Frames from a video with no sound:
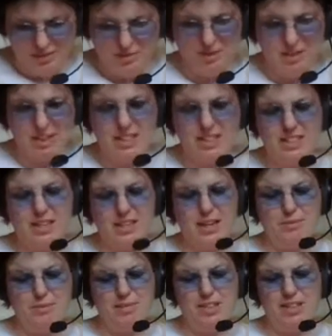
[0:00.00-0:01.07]
Anyone that gets
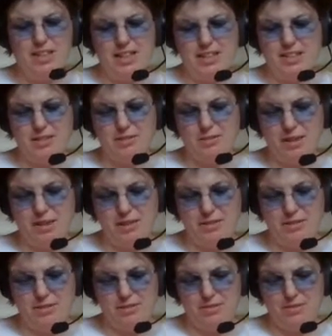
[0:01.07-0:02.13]
DMC kits, they
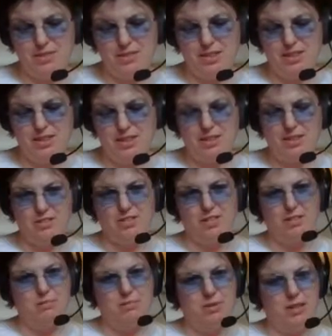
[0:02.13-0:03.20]
may have seen the
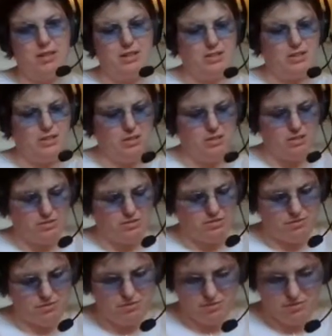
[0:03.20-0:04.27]
Country Companion
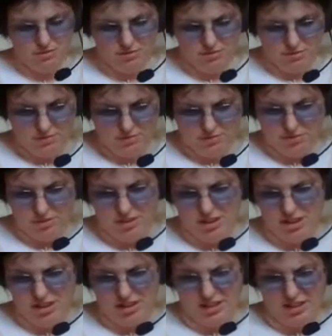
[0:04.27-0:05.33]
stuff. Or
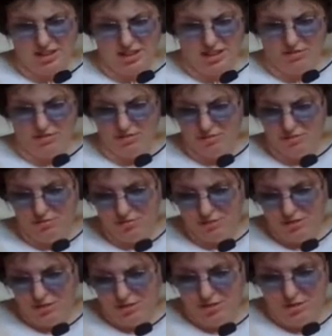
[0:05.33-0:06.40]
just seen it in general.
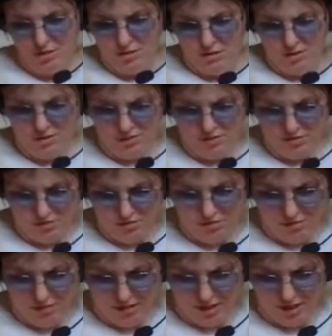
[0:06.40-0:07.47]

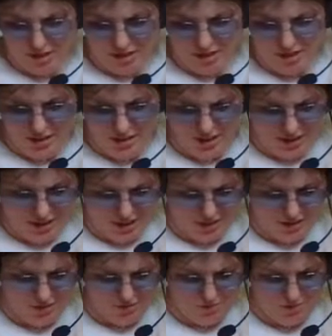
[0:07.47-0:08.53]
Also, in
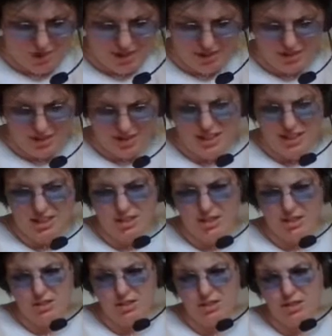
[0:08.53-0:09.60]
the actual
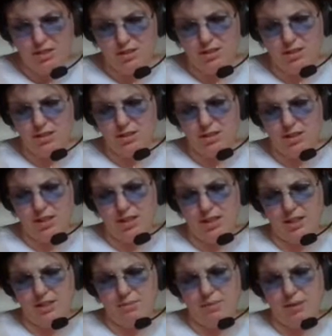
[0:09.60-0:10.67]
magazines,
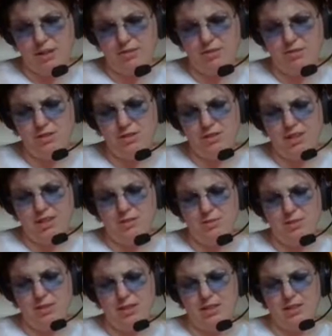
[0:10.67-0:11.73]
the patterns
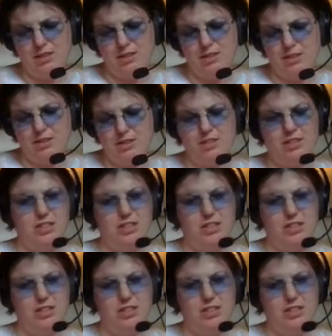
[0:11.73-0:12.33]
tend to be